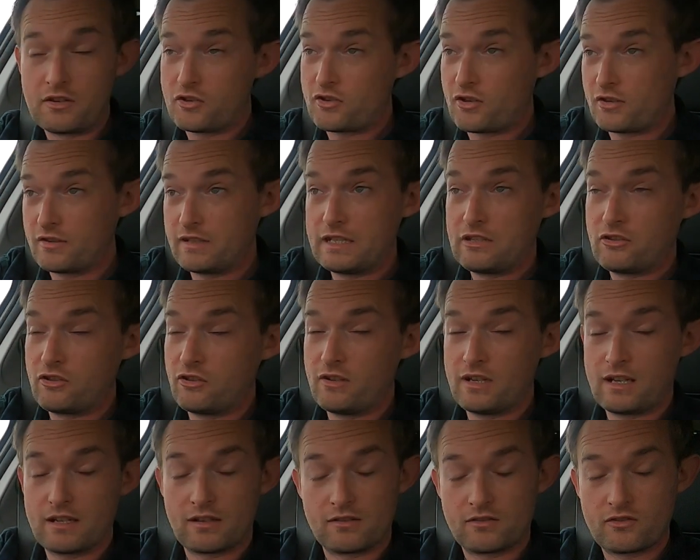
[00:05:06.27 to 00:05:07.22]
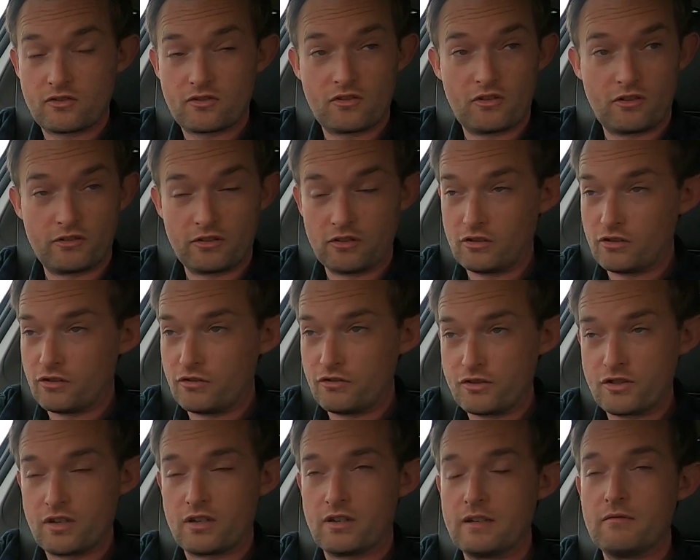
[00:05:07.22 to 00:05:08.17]
Certainly 2 adults on a long
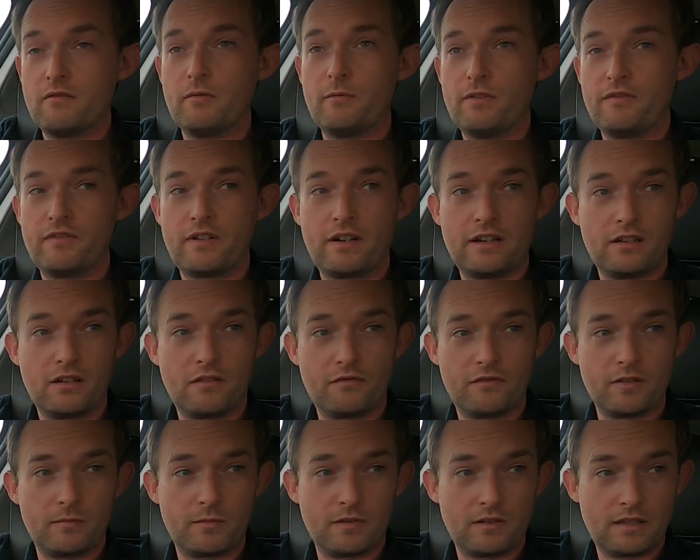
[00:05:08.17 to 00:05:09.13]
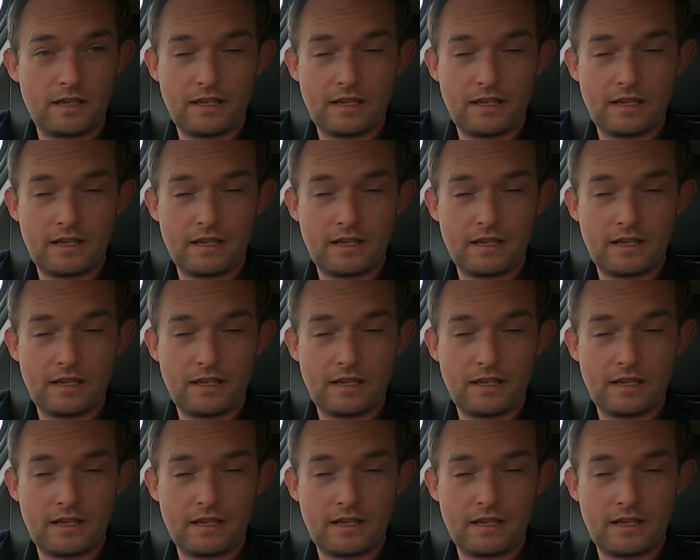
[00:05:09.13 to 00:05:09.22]
journey would be very comfortable.